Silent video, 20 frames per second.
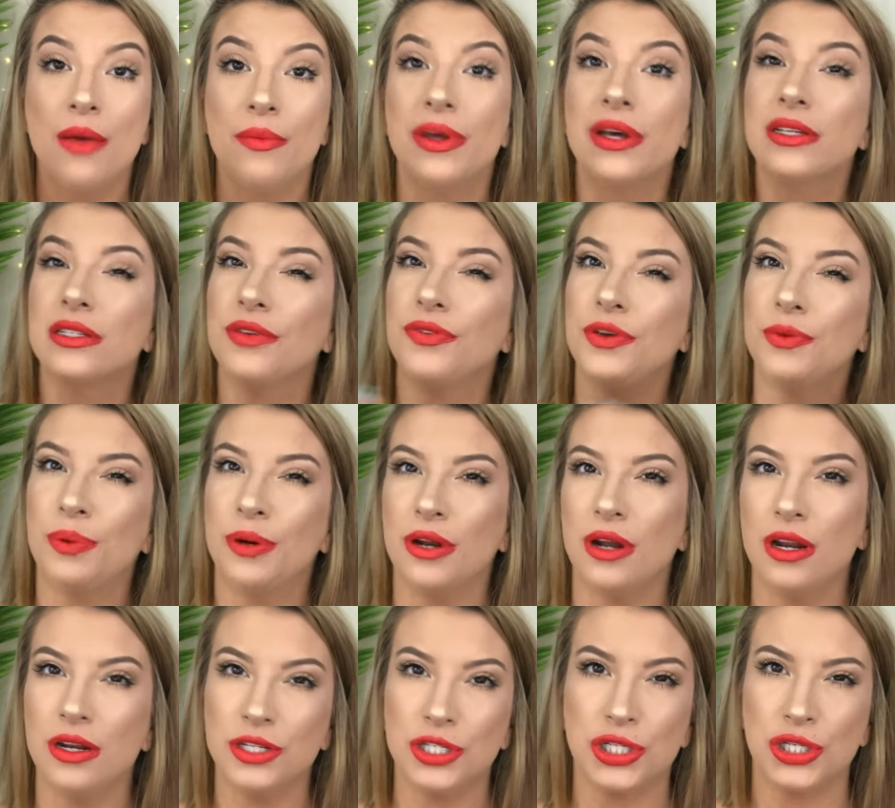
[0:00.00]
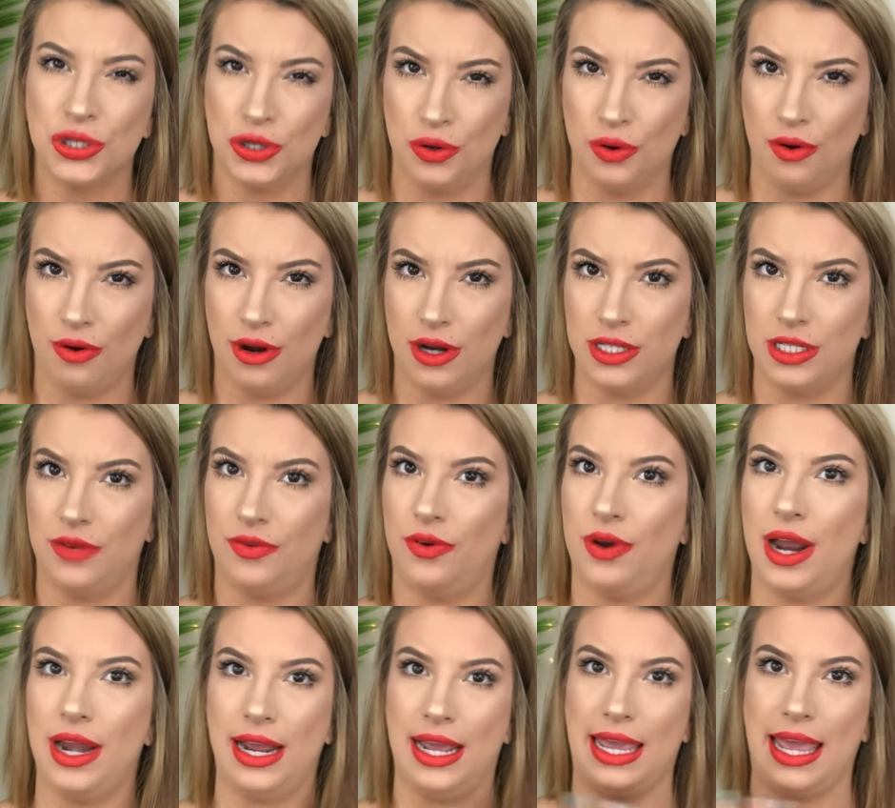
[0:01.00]
because if you put on too orange of a
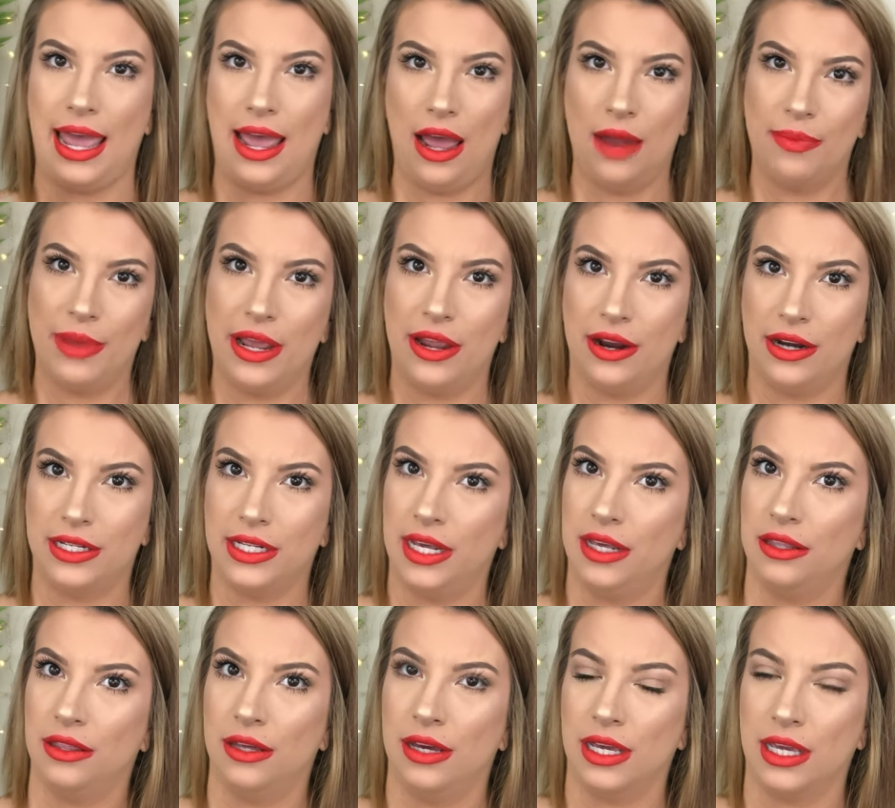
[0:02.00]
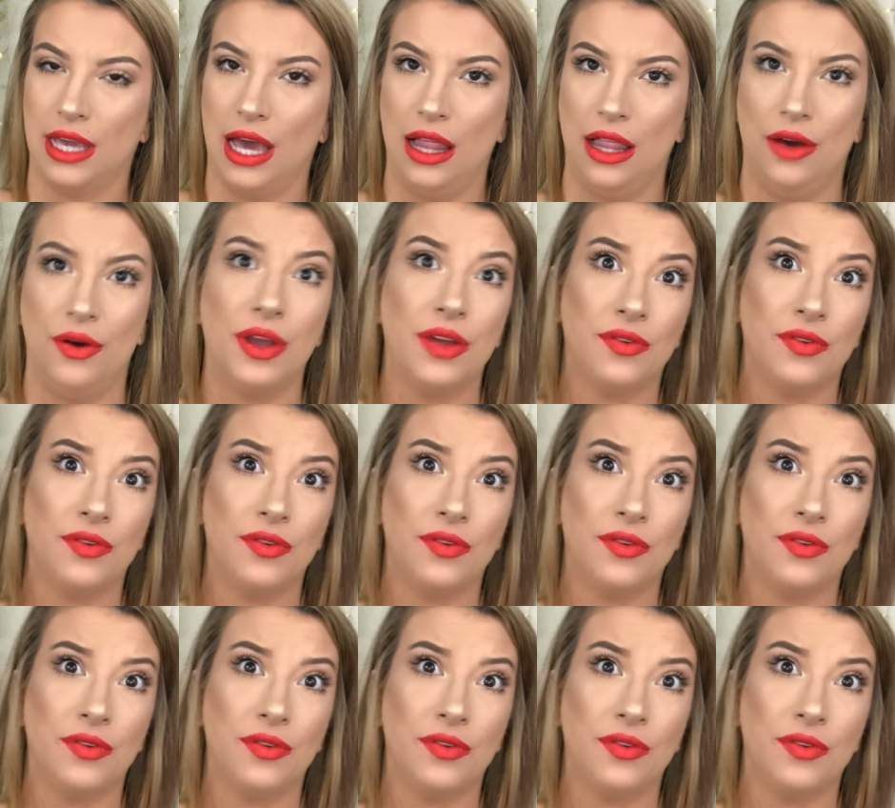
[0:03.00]
red, it can make your teeth look yellow.